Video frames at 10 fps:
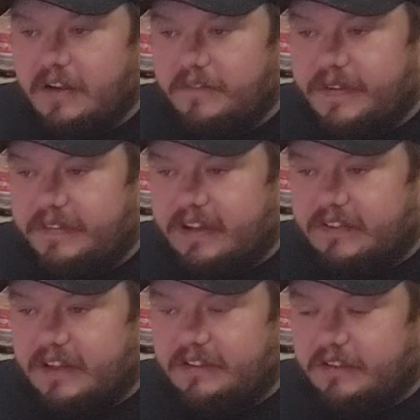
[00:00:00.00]
50
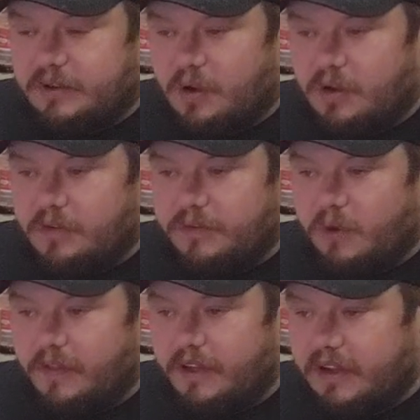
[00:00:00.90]
cents total
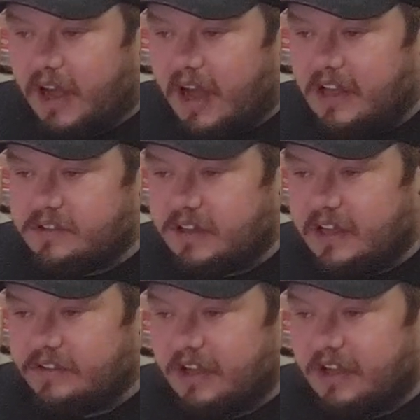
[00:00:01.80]
for the cost, and